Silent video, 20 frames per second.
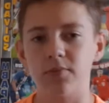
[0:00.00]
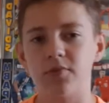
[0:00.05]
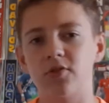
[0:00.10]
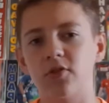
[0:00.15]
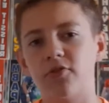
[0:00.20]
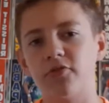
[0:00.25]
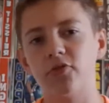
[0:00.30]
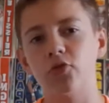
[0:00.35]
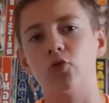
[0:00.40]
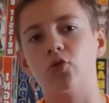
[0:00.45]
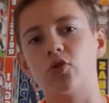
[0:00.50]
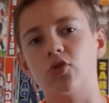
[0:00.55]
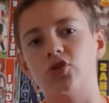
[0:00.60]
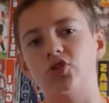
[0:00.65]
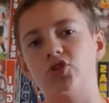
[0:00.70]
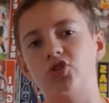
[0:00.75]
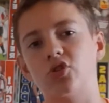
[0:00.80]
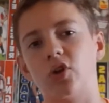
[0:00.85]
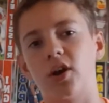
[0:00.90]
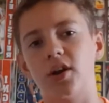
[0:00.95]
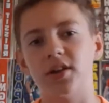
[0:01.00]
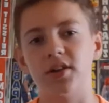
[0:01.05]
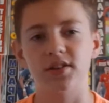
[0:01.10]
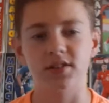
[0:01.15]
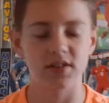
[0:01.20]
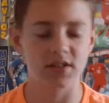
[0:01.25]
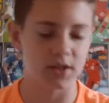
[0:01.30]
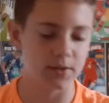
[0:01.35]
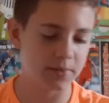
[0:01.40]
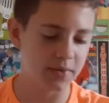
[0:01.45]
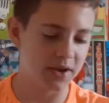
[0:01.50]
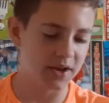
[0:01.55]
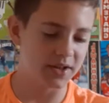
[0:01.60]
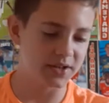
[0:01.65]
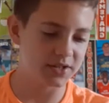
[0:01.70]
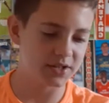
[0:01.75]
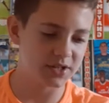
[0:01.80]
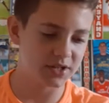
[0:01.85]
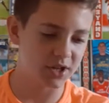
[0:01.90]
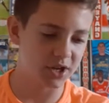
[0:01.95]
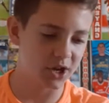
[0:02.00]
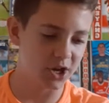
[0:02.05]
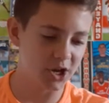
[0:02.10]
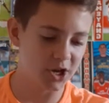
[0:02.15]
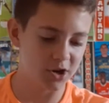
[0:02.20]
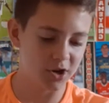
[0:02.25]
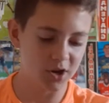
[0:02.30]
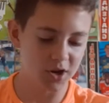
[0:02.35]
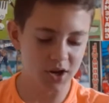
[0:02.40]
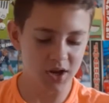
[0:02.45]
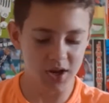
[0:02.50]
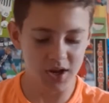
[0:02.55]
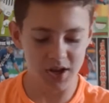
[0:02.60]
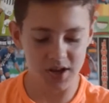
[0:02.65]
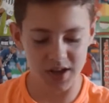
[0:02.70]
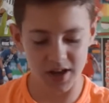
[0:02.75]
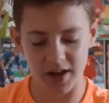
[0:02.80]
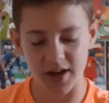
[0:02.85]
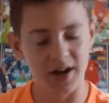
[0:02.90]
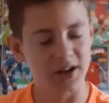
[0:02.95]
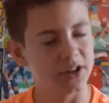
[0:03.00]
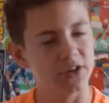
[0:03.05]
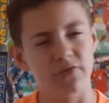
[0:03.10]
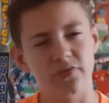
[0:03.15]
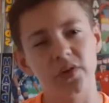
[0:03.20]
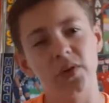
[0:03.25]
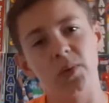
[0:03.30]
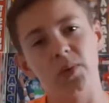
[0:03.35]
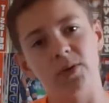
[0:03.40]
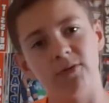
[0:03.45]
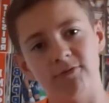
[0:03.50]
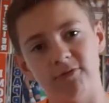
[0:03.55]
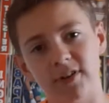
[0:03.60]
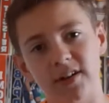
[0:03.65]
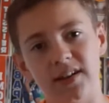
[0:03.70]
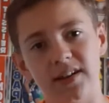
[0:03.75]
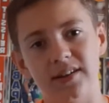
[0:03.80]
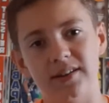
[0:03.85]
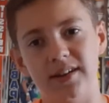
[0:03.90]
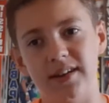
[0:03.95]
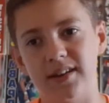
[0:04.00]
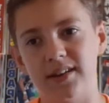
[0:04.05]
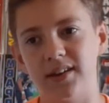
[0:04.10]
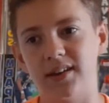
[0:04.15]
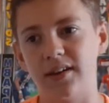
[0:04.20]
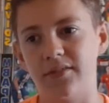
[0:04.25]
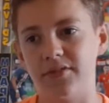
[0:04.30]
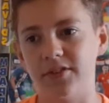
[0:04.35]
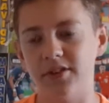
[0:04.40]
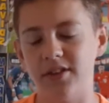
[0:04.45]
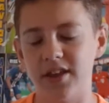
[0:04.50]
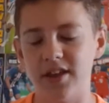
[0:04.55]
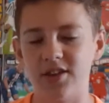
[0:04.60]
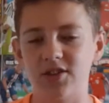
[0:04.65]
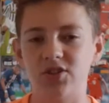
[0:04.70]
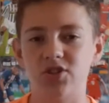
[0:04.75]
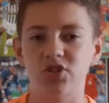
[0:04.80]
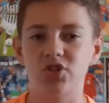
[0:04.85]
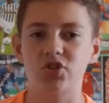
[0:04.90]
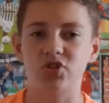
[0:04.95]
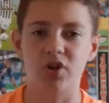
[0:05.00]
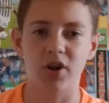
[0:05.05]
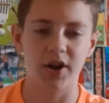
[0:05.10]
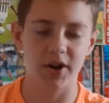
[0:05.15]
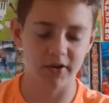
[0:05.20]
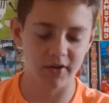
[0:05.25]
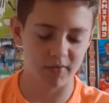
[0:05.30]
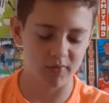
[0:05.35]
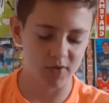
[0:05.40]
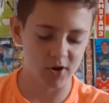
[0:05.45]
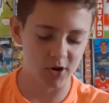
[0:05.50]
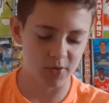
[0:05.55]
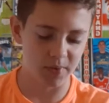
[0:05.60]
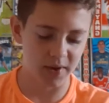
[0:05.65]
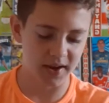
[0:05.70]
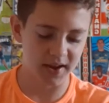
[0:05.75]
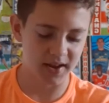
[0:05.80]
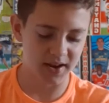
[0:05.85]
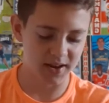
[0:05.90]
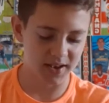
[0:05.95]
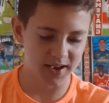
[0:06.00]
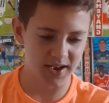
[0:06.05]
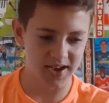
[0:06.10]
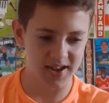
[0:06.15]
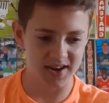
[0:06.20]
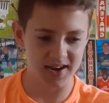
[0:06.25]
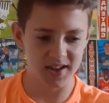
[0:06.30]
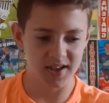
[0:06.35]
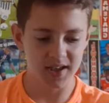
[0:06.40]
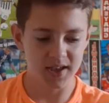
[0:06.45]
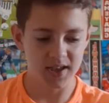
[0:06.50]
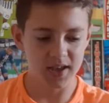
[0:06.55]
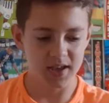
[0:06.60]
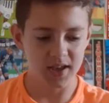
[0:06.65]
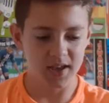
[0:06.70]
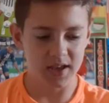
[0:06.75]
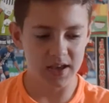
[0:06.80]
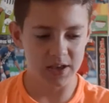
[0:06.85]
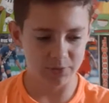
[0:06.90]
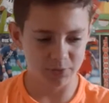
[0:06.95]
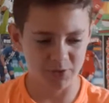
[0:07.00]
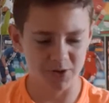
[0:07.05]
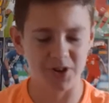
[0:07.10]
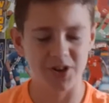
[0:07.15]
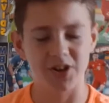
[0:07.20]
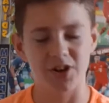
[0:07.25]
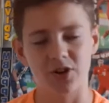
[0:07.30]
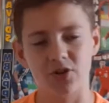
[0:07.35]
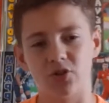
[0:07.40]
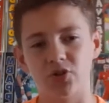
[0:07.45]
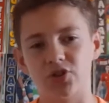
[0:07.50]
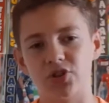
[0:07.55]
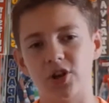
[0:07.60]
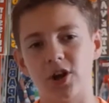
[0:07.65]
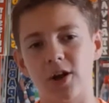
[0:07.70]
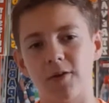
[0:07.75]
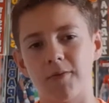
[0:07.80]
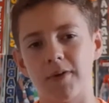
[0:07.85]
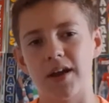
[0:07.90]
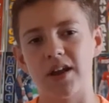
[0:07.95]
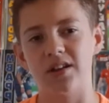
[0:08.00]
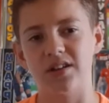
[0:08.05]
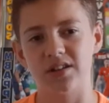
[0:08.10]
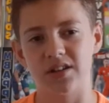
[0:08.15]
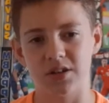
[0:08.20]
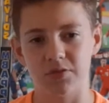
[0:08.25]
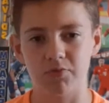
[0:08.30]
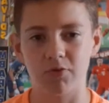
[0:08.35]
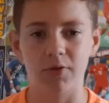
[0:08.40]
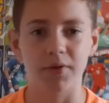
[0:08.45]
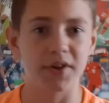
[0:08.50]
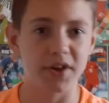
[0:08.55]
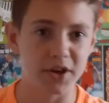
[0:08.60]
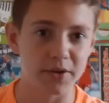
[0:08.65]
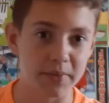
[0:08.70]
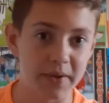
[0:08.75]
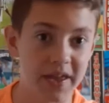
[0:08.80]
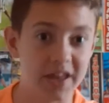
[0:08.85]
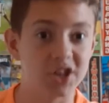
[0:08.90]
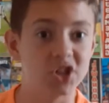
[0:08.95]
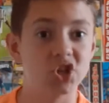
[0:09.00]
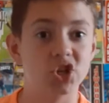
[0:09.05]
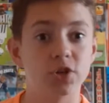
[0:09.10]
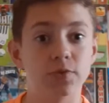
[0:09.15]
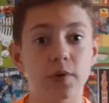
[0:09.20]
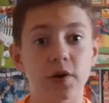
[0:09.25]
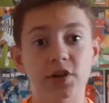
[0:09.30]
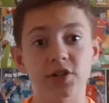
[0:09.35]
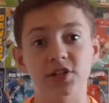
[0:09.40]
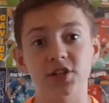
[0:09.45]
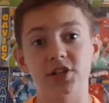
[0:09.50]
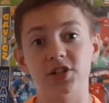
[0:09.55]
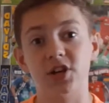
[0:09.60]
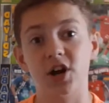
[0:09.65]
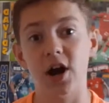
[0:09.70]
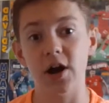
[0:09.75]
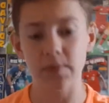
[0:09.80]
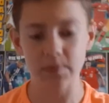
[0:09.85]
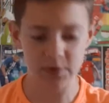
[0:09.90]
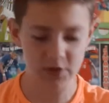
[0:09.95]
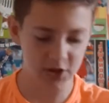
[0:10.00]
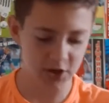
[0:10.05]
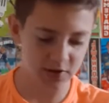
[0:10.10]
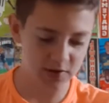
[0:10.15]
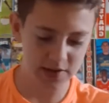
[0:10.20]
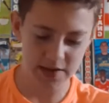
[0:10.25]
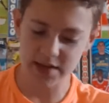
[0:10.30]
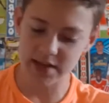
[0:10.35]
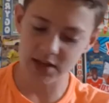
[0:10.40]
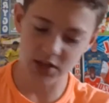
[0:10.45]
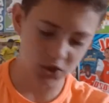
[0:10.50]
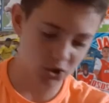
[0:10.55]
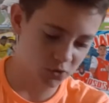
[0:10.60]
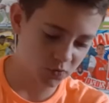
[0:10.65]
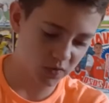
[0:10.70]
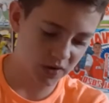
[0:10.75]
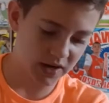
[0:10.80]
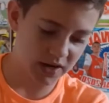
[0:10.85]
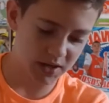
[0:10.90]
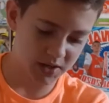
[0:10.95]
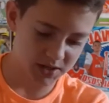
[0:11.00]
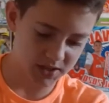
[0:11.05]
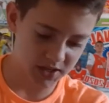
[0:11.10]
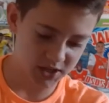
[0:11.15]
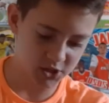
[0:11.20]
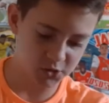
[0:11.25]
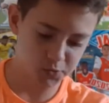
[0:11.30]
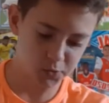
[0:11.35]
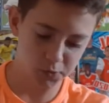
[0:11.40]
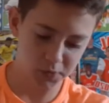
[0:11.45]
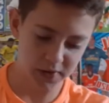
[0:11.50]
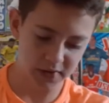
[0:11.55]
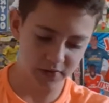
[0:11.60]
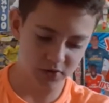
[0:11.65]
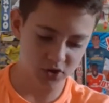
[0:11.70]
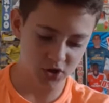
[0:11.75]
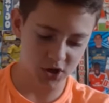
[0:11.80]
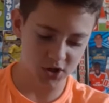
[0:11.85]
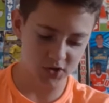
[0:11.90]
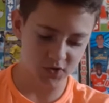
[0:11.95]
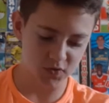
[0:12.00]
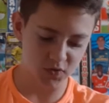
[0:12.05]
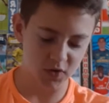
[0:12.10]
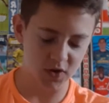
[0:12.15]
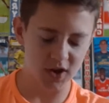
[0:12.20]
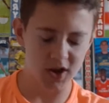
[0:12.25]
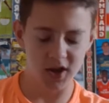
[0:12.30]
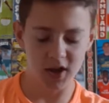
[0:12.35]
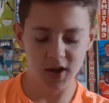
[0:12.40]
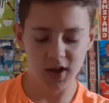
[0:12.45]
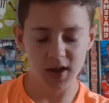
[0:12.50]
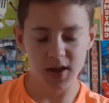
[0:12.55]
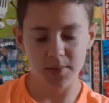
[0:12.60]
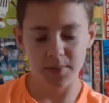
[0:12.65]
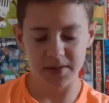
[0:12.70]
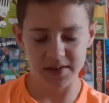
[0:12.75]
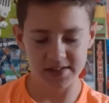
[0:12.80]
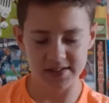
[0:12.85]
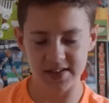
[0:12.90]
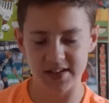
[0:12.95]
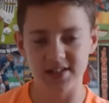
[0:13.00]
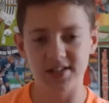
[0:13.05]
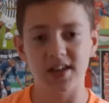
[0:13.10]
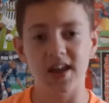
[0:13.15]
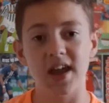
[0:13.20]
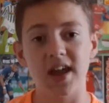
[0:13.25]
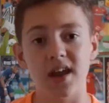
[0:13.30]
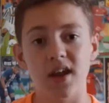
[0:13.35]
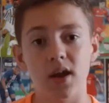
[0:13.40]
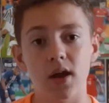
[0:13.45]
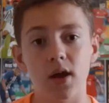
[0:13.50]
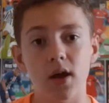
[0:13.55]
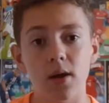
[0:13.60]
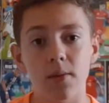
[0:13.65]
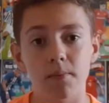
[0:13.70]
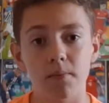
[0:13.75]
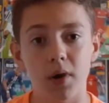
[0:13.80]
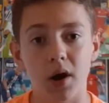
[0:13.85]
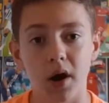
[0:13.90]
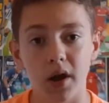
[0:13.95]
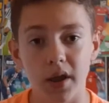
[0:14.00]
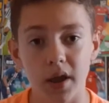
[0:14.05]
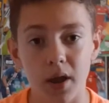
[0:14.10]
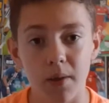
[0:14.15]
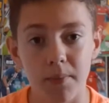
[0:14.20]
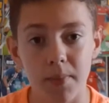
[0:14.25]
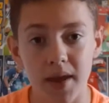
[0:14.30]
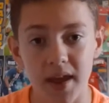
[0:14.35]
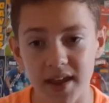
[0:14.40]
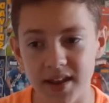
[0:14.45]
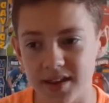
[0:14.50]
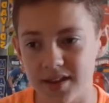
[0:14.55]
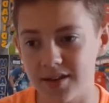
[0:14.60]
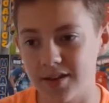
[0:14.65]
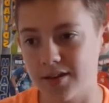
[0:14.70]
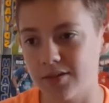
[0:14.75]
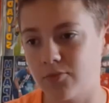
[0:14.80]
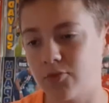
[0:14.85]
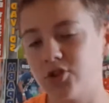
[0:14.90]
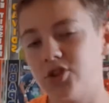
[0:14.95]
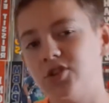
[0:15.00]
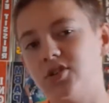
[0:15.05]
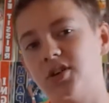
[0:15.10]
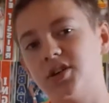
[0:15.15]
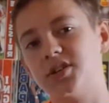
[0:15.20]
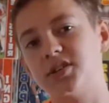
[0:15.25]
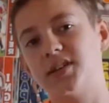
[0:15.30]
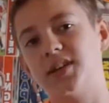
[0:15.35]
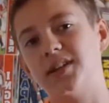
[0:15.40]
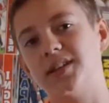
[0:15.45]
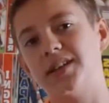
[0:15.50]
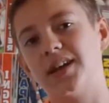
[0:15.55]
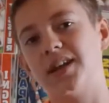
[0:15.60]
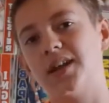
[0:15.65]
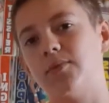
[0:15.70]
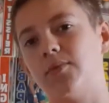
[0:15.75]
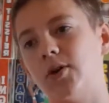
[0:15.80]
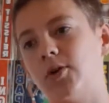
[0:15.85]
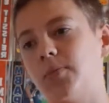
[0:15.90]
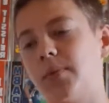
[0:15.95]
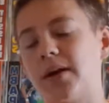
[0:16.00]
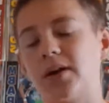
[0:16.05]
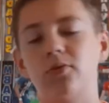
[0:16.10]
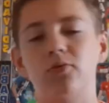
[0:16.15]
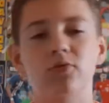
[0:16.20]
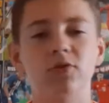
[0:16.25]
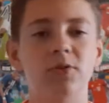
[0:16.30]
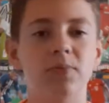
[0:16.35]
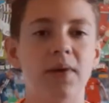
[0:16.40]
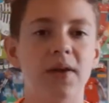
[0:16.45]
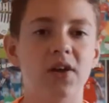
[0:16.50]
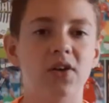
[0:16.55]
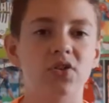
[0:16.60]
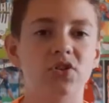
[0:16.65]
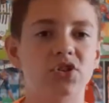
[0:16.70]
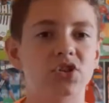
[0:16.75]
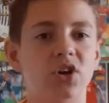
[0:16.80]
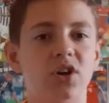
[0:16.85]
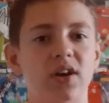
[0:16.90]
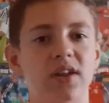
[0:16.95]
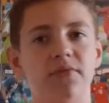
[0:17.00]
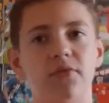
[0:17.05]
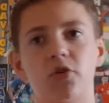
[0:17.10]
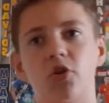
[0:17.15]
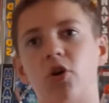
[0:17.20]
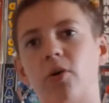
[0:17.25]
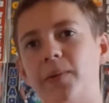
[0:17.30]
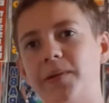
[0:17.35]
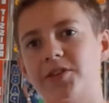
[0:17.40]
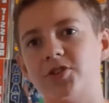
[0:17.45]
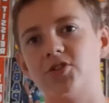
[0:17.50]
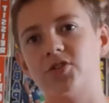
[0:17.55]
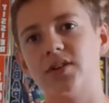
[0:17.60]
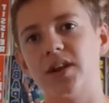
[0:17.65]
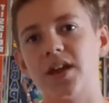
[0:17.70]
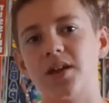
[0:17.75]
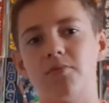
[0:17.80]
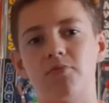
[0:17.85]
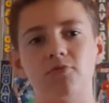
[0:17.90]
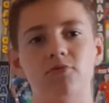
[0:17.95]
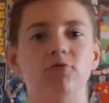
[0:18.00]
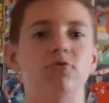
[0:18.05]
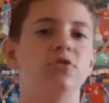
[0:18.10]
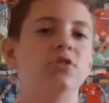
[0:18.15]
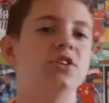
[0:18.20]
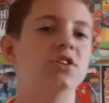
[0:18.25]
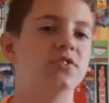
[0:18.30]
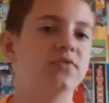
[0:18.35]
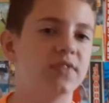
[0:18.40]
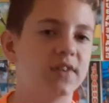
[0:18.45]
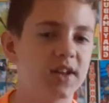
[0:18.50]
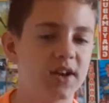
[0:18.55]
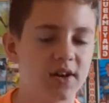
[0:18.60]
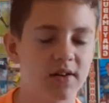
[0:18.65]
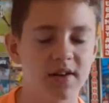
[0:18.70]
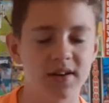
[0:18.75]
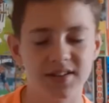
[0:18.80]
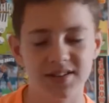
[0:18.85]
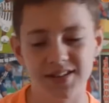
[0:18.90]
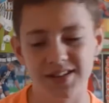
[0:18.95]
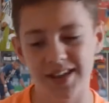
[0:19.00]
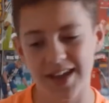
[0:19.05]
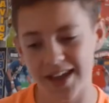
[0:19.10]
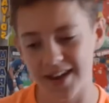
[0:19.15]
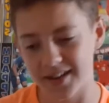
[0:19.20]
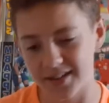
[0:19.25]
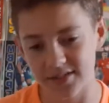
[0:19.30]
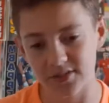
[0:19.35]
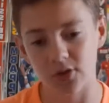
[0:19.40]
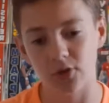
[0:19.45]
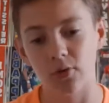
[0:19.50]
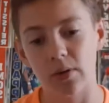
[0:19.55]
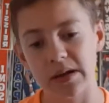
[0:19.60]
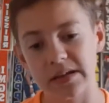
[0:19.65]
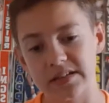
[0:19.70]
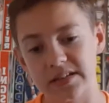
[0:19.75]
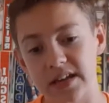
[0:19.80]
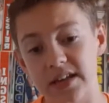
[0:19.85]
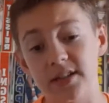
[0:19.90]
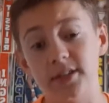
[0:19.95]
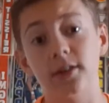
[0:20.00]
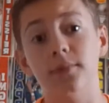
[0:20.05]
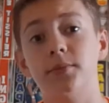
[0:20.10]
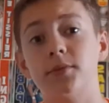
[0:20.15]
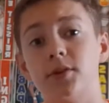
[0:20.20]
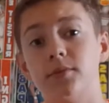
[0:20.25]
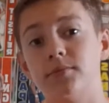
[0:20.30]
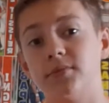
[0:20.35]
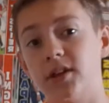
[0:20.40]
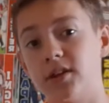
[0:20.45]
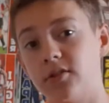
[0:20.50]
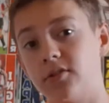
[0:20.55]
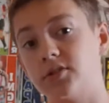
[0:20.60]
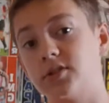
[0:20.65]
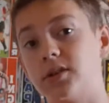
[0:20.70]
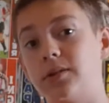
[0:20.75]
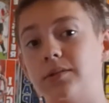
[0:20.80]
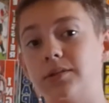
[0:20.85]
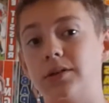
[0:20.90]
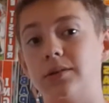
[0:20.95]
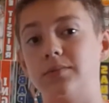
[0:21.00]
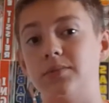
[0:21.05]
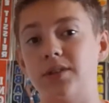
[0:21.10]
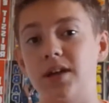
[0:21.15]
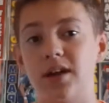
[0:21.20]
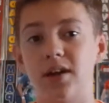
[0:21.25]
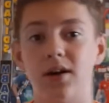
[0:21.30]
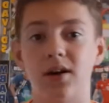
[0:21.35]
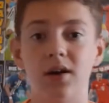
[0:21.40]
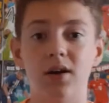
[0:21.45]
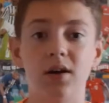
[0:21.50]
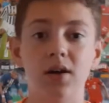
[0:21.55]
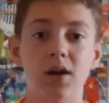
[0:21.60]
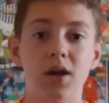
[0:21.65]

We've got 4 good strikers at the minute, so yeah, I don't think we really need another decent striker in Welbeck. And again, he's probably going to cost high wage, and he's probably going to be injured most of the time. So not really a sensible bit of transfer business in my opinion. What do you guys think? Danny Welbeck, could he be a good signing? The comments are enabled on this video, as again, as I always say, sometimes they're not, sometimes they are.